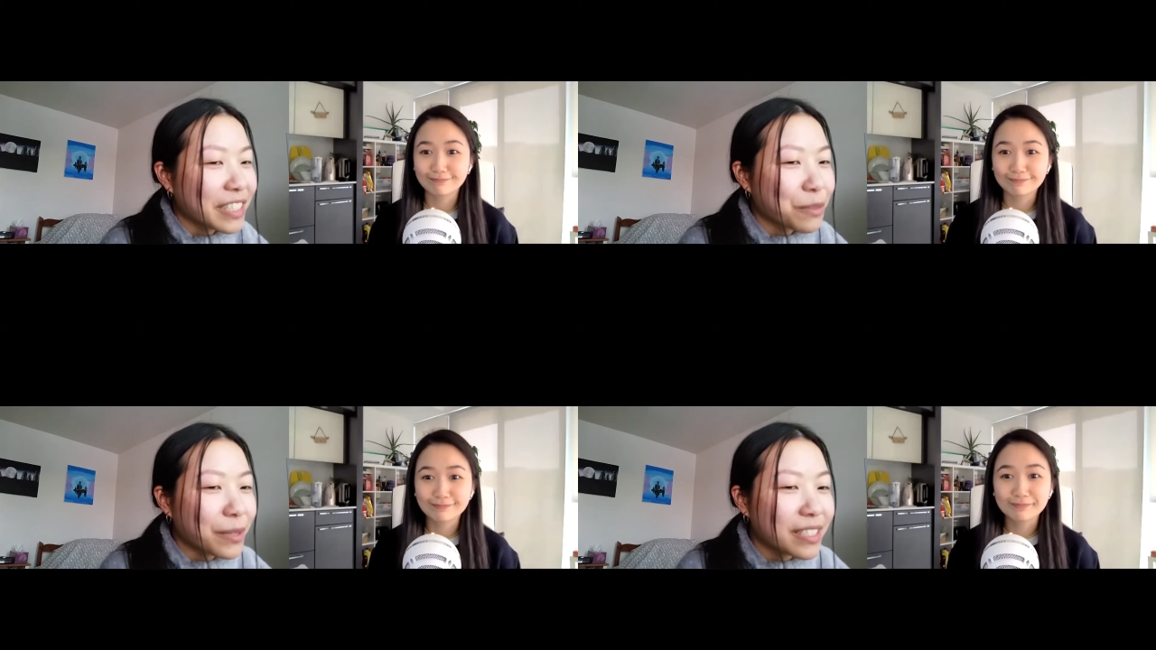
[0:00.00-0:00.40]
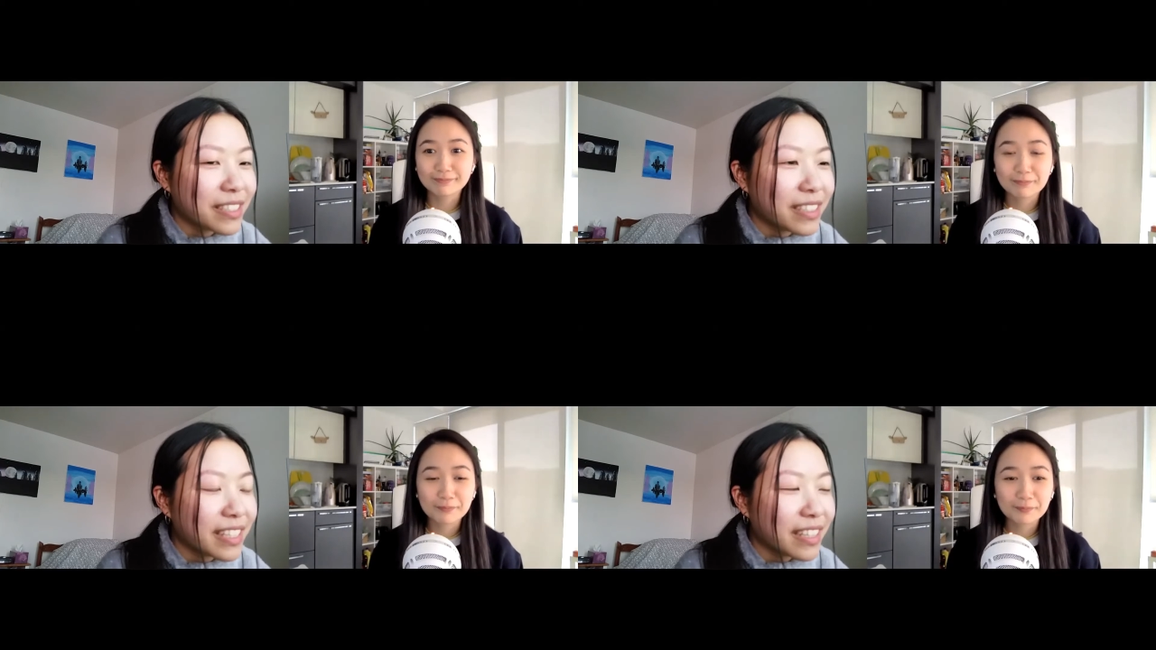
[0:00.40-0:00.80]
Speaker 1: it's
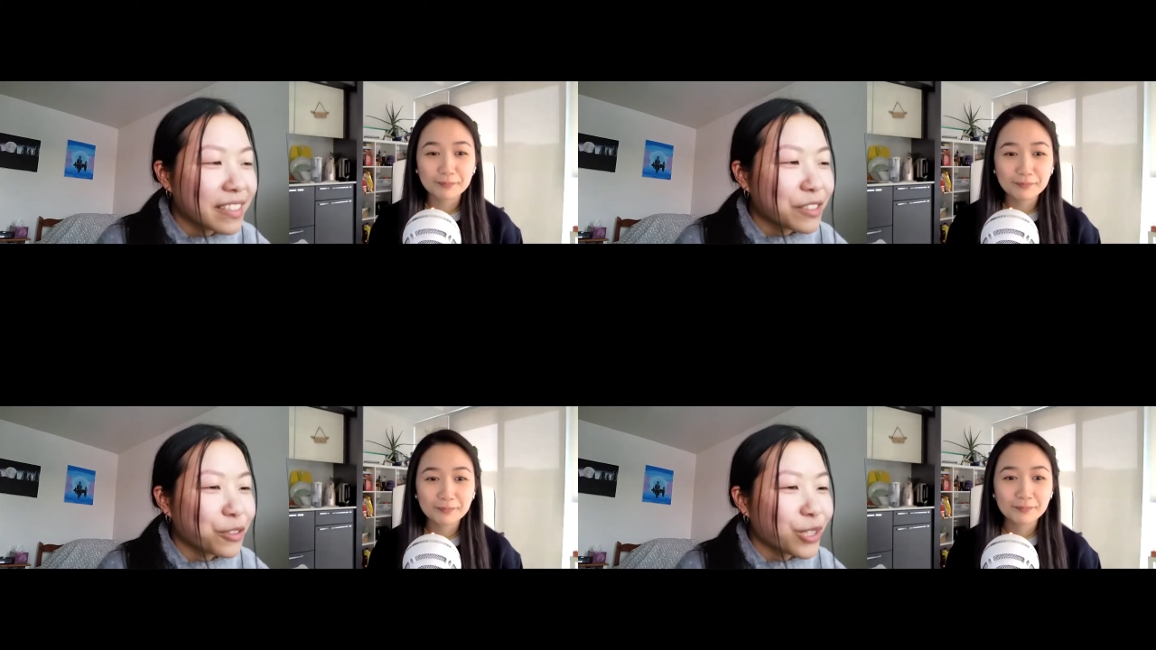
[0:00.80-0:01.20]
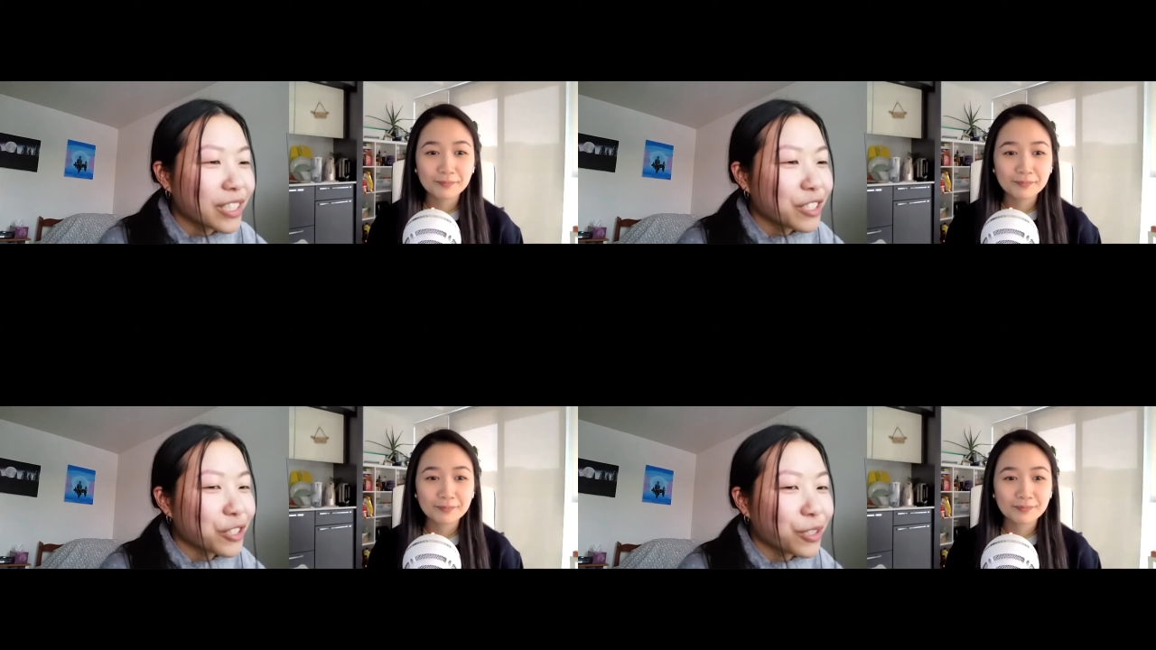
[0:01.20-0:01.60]
basically this
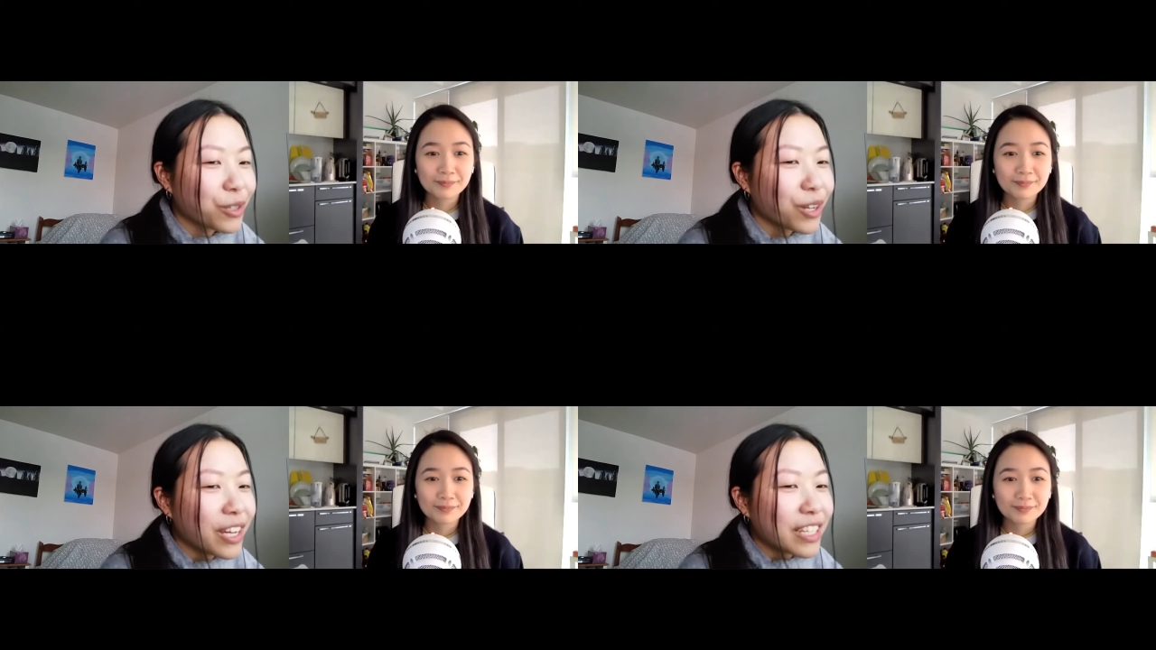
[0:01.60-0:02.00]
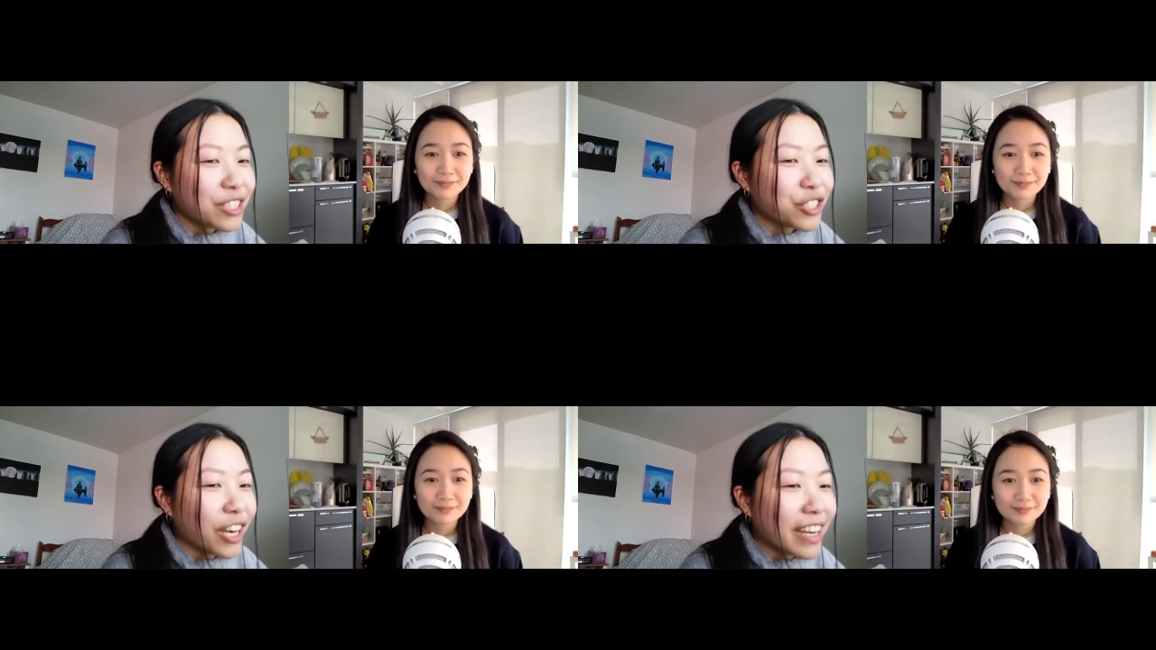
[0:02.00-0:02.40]
traditional
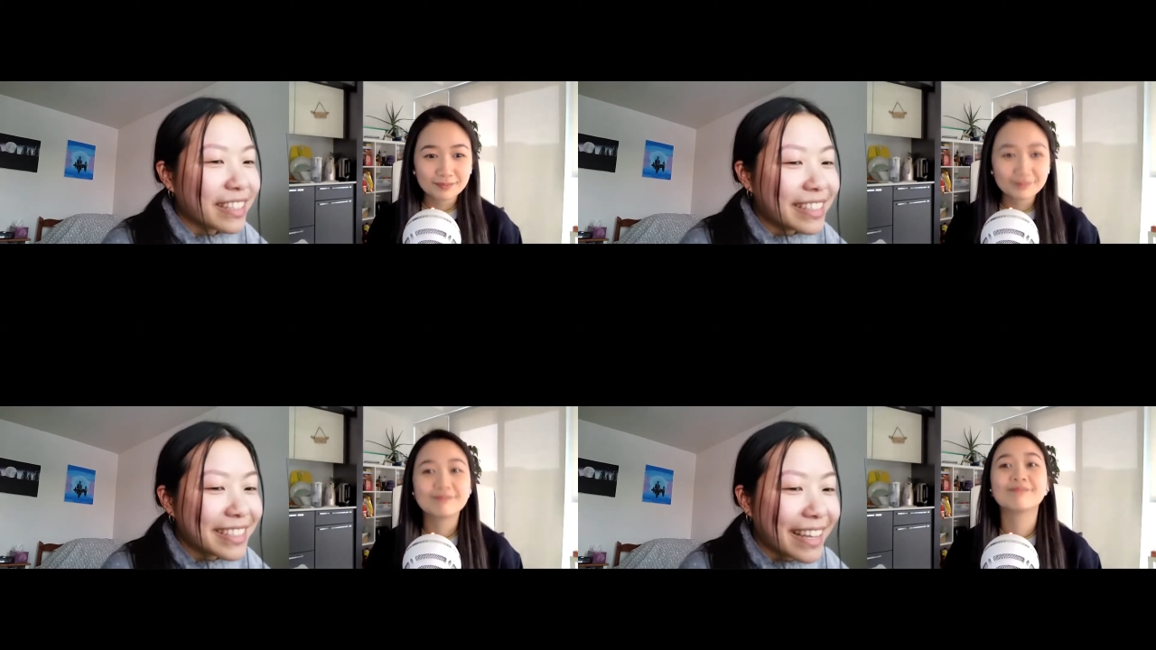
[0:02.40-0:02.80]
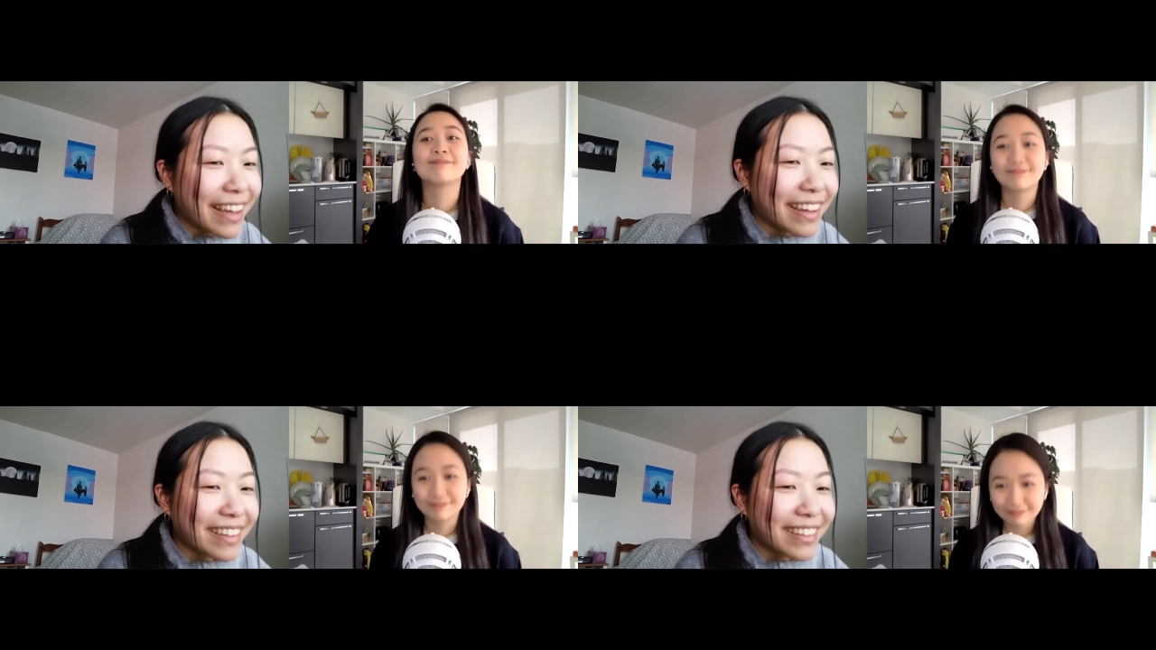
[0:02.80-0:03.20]
Chinese
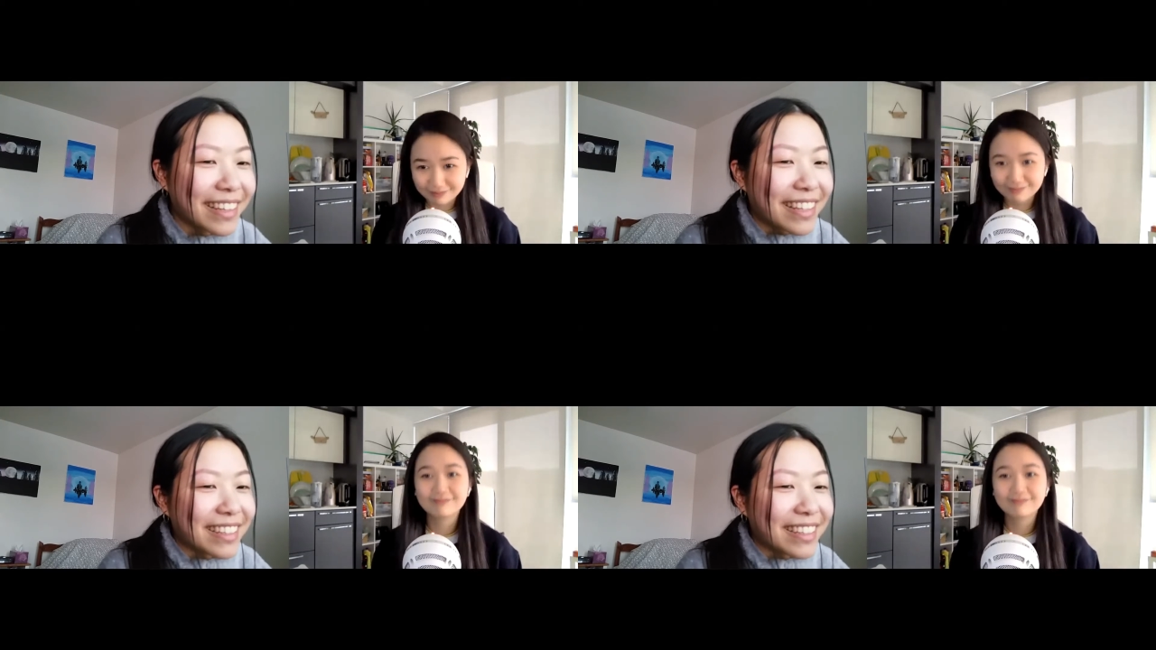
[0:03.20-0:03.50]
egg